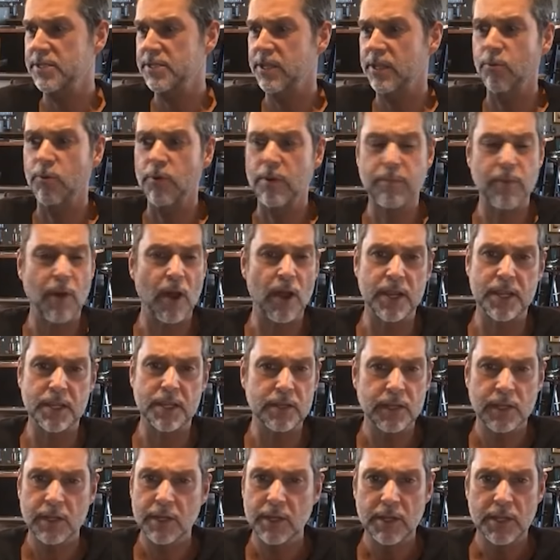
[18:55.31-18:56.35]
So they want to buy,
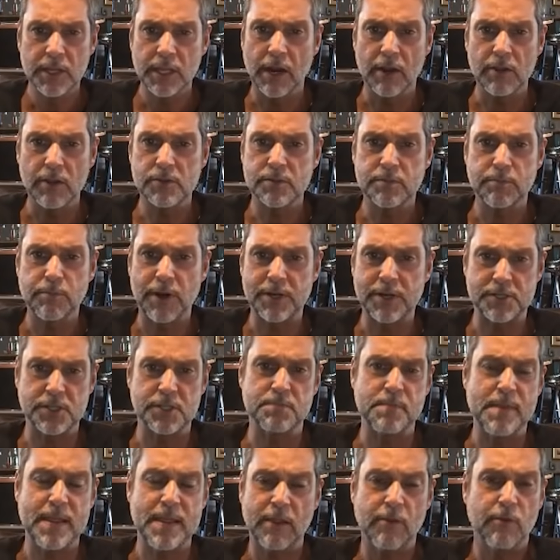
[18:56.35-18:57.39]
they want
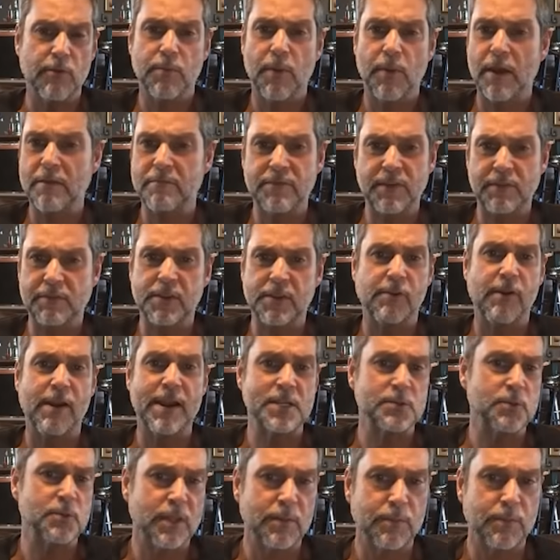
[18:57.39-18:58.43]
to buy 50
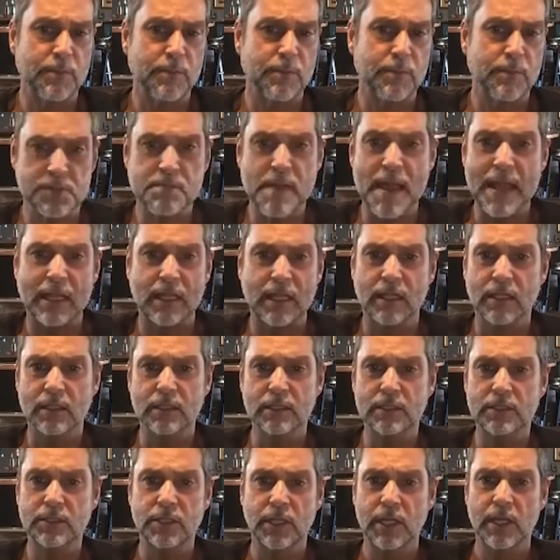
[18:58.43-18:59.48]
grams worth of precious
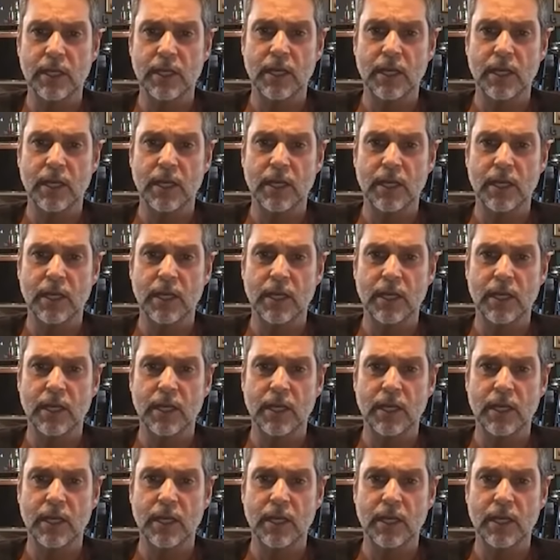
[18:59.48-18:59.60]
metals.